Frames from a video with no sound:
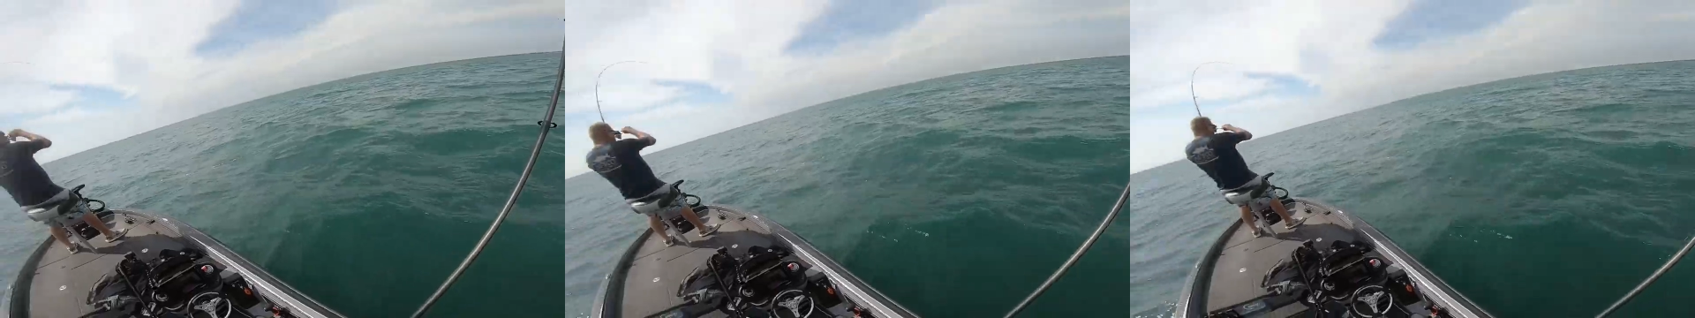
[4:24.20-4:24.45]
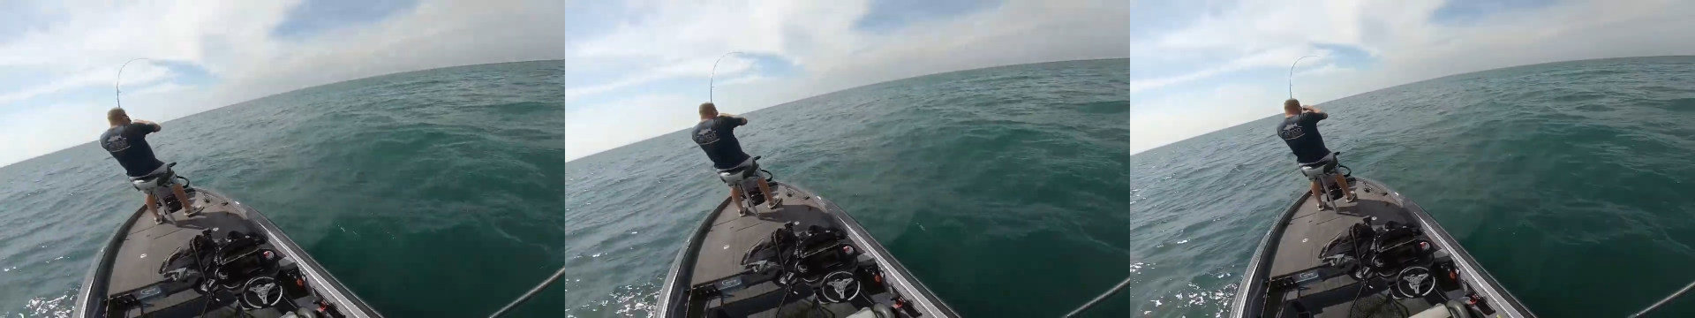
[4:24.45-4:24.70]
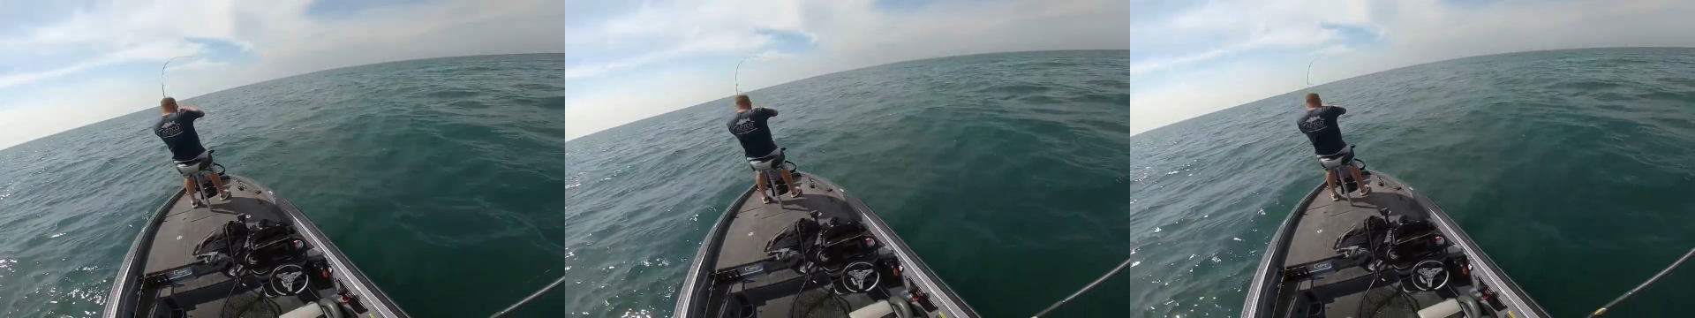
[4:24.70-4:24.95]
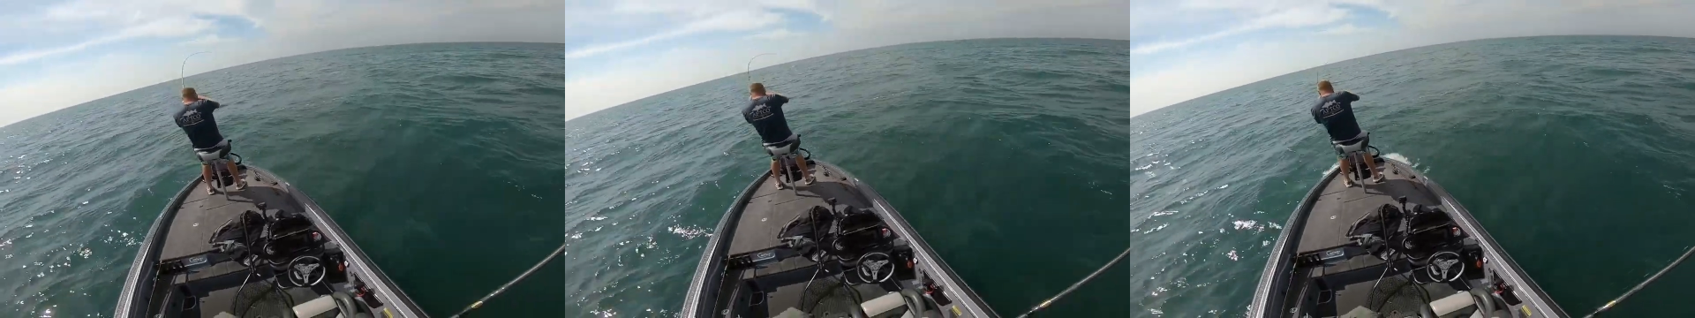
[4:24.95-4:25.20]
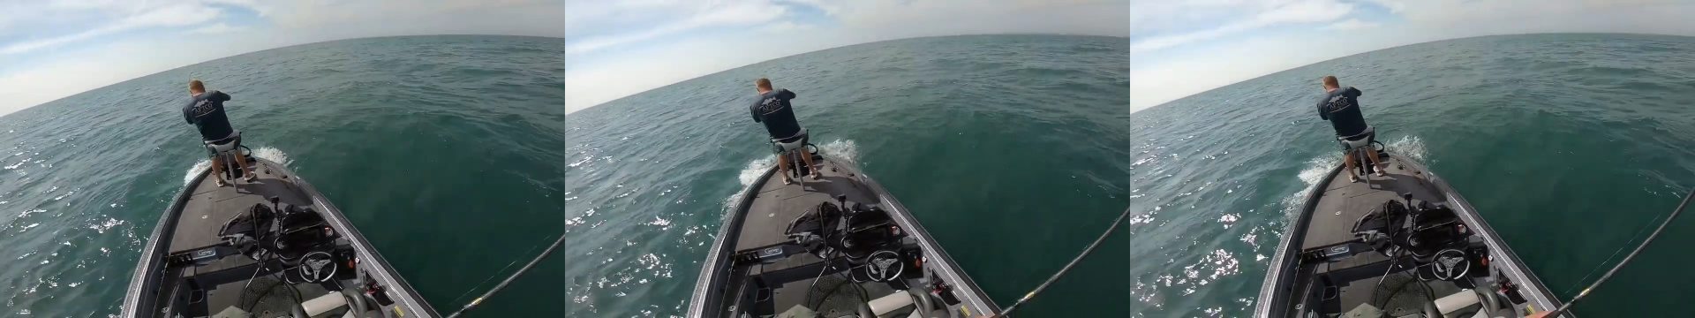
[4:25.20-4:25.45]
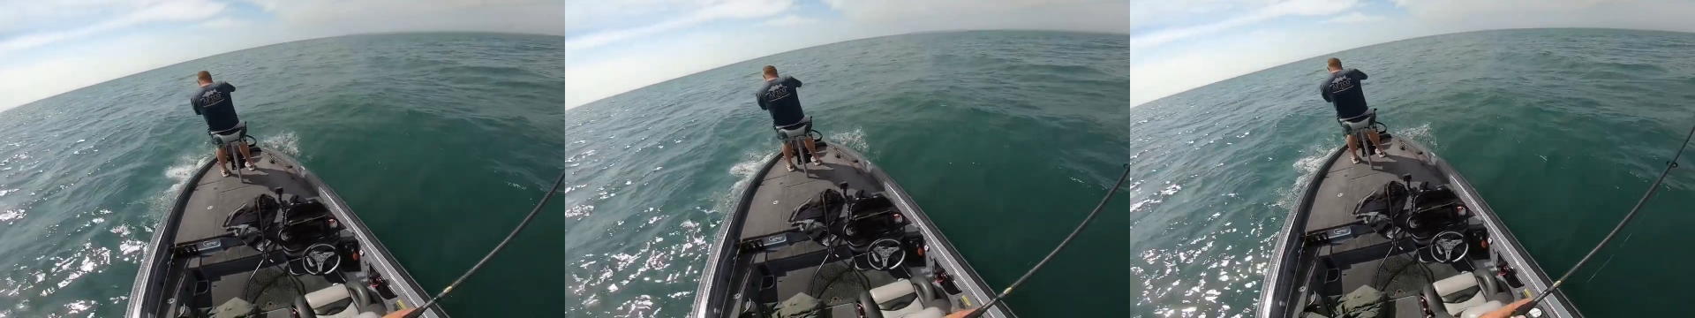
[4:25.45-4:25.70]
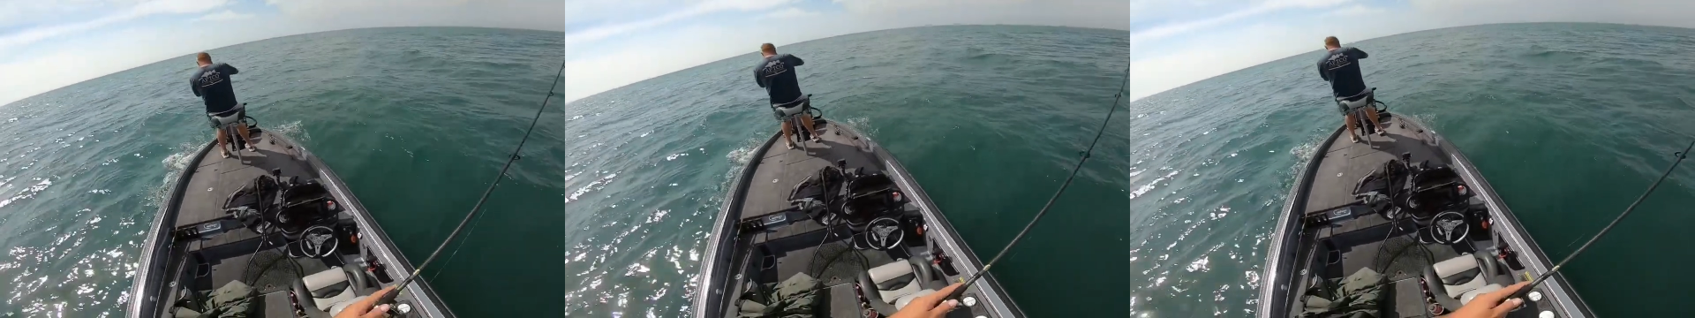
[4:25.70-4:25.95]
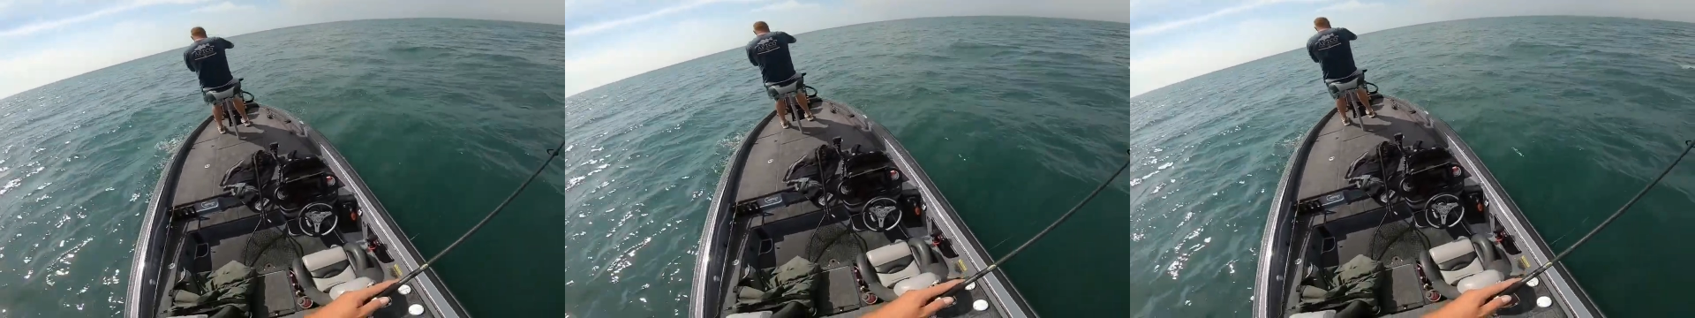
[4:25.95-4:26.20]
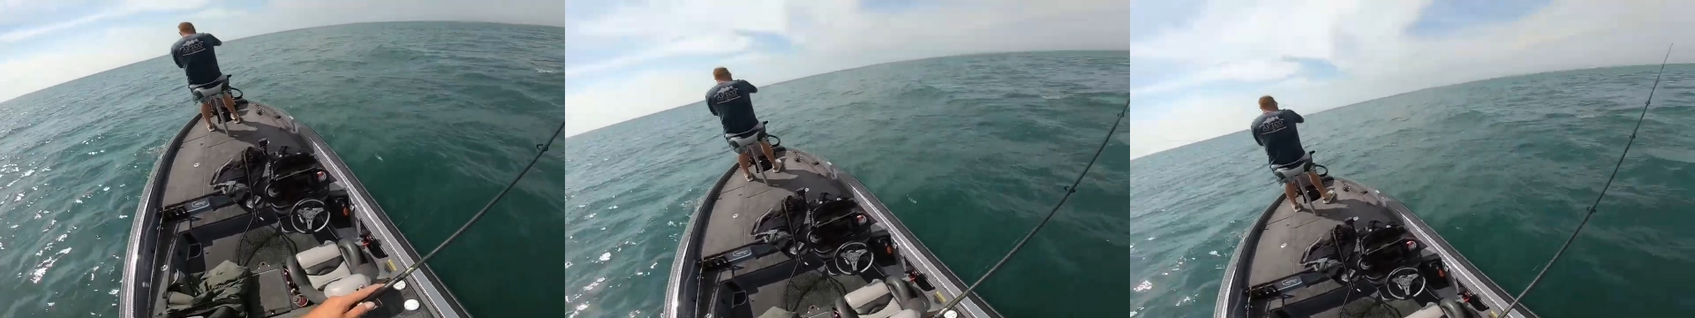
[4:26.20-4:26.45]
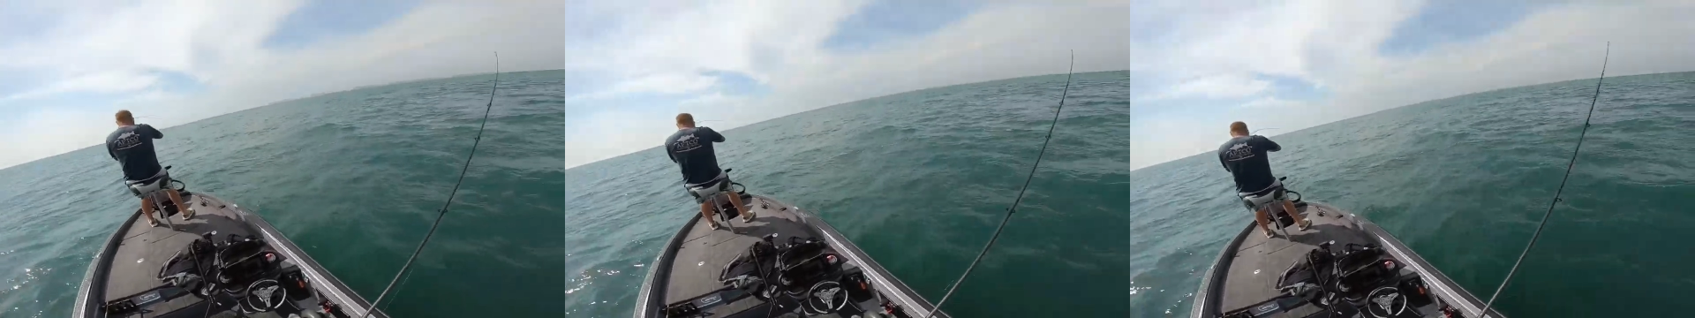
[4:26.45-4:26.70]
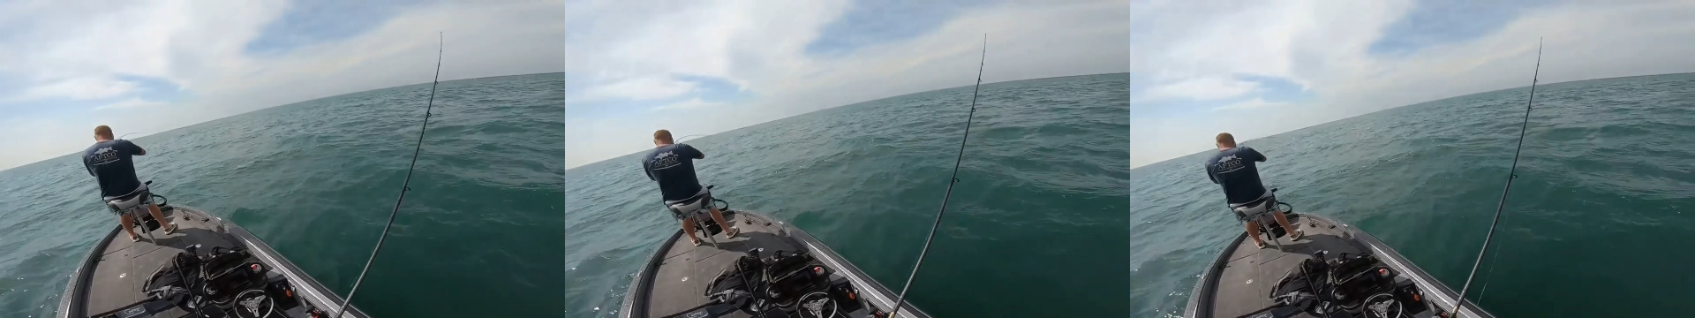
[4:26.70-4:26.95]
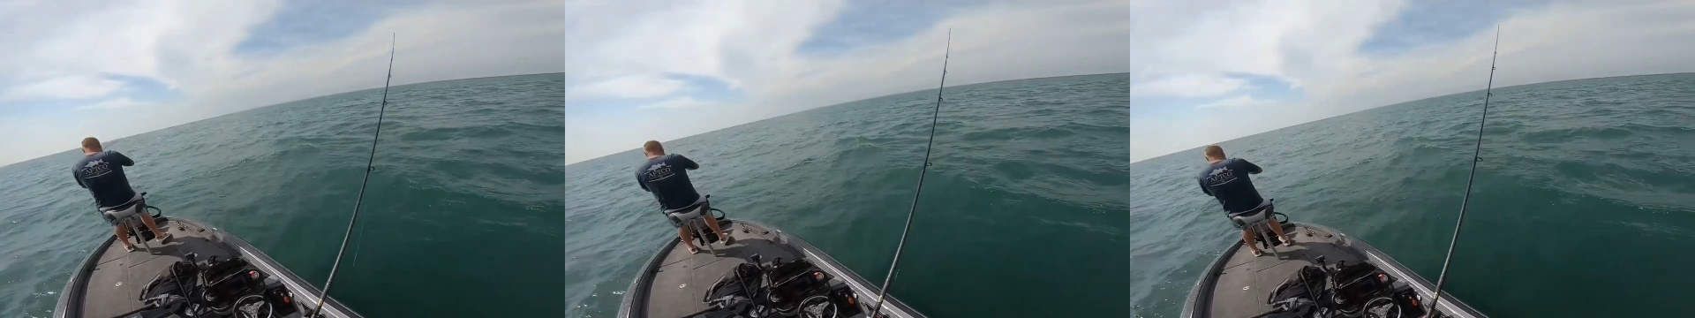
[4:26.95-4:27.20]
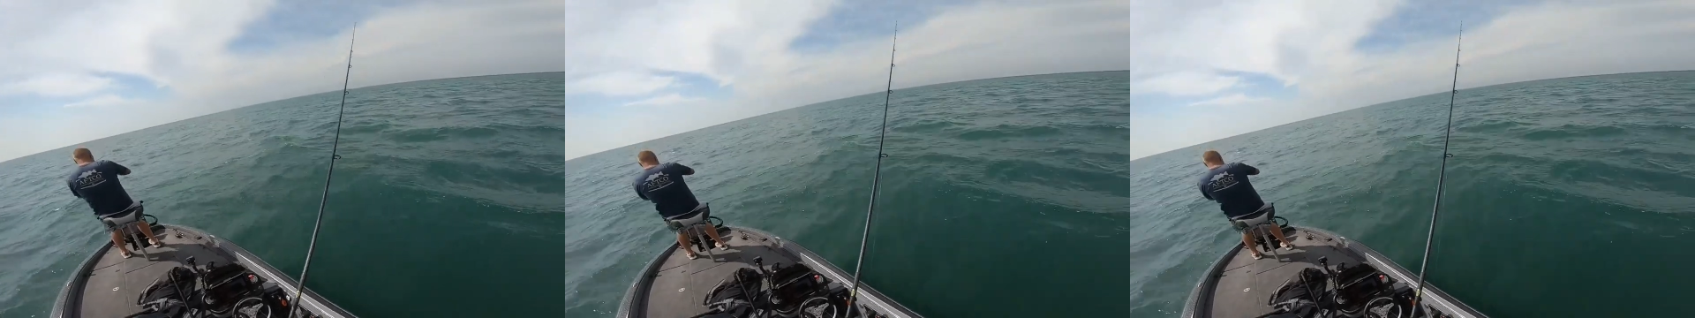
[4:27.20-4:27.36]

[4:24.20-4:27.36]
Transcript: Nobody's mouth can be seen.